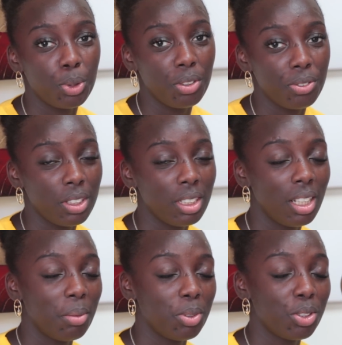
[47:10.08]
more often.
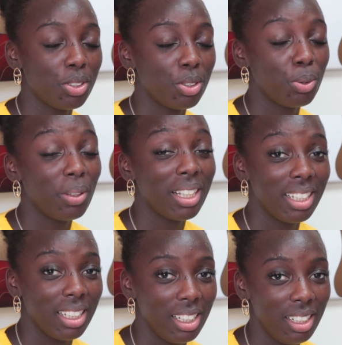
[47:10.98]
I'm just gonna
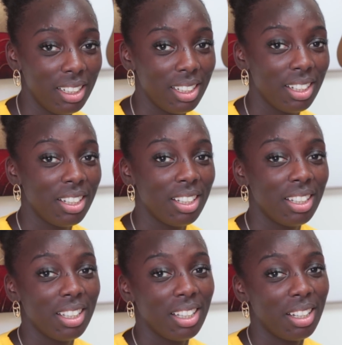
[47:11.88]
quickly.
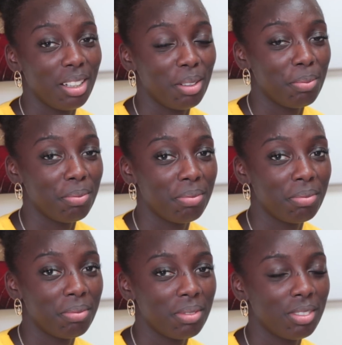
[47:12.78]
Um,
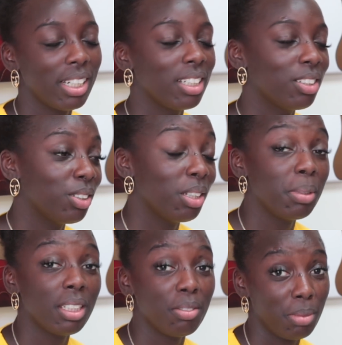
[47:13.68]
right no, let
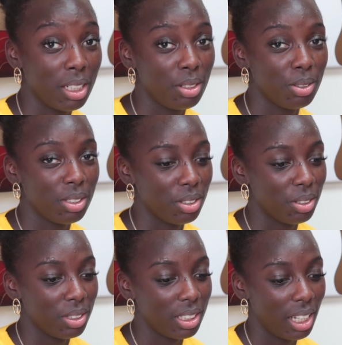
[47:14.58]
me give my closing
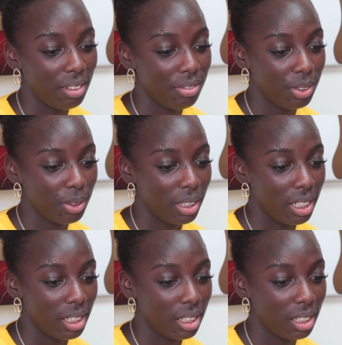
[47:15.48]
notes. I feel
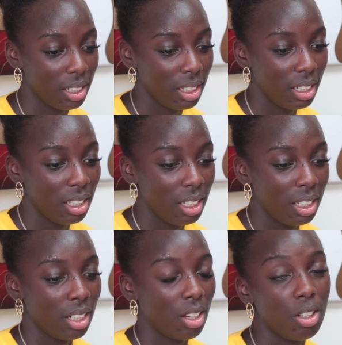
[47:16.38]
like
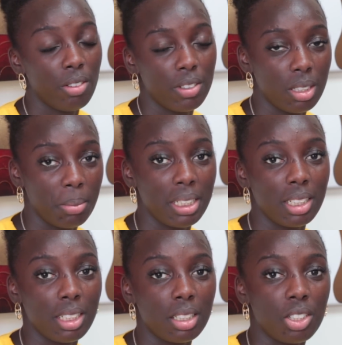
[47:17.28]
colorism as
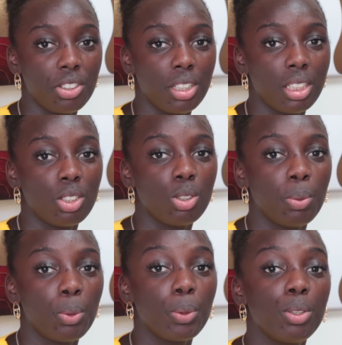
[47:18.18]
a discussion, as a
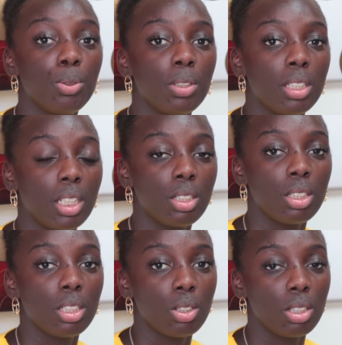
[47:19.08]
topic, we do decide to
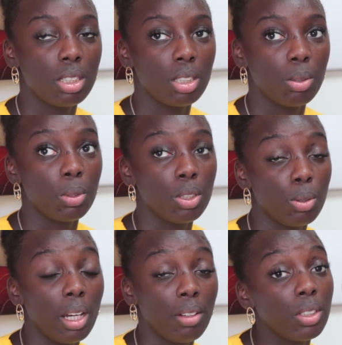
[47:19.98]
discuss, and we
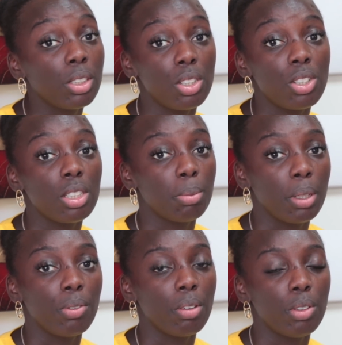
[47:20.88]
do have discussions
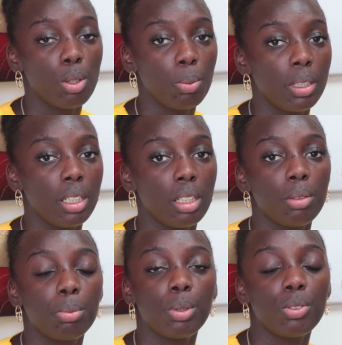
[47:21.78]
about very
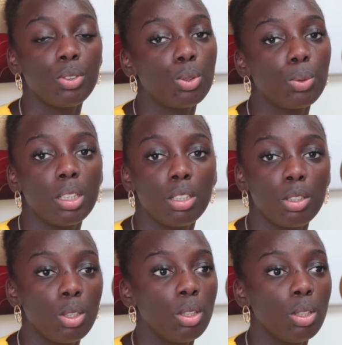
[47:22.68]
openly, both on Twitter,